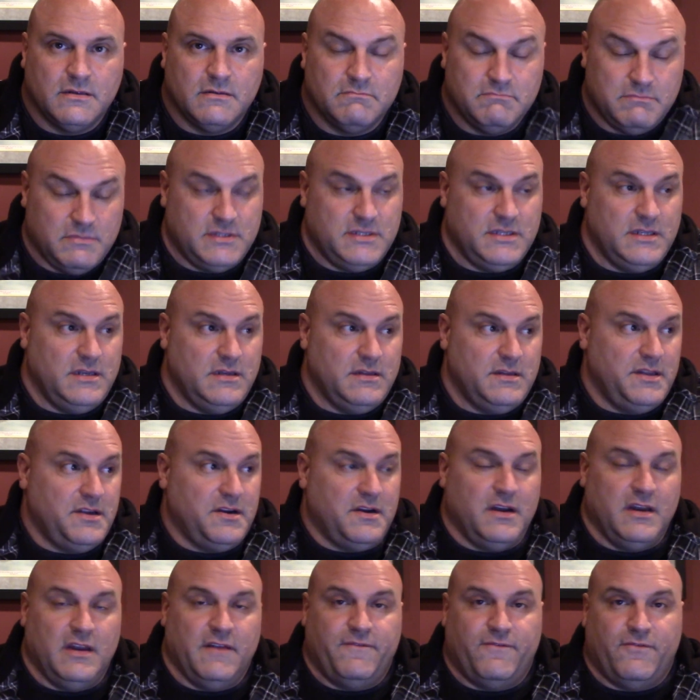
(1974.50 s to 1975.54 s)
And they're
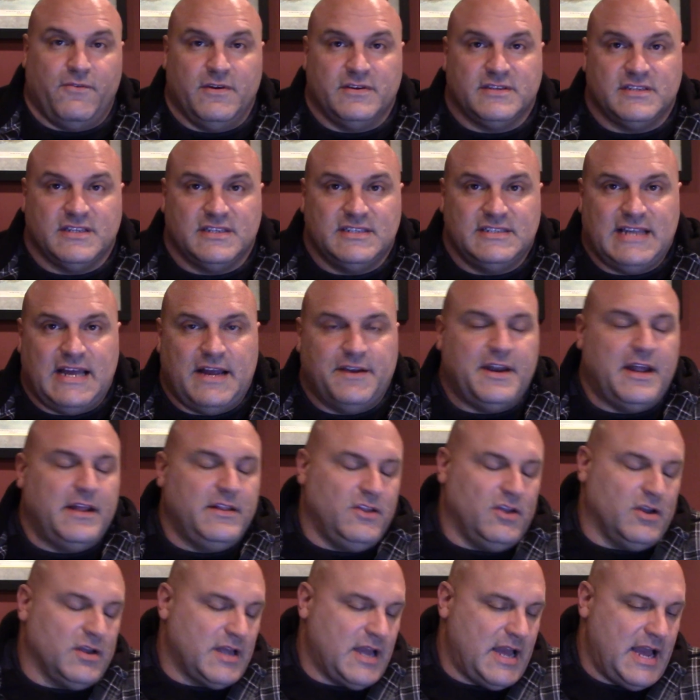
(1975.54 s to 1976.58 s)
going to get 40 cents a dollar. Now
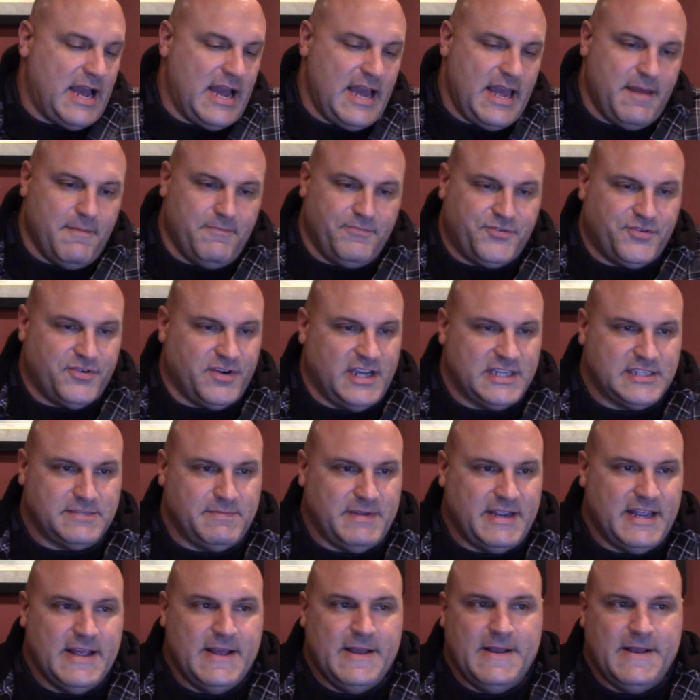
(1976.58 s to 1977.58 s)
look, trust me,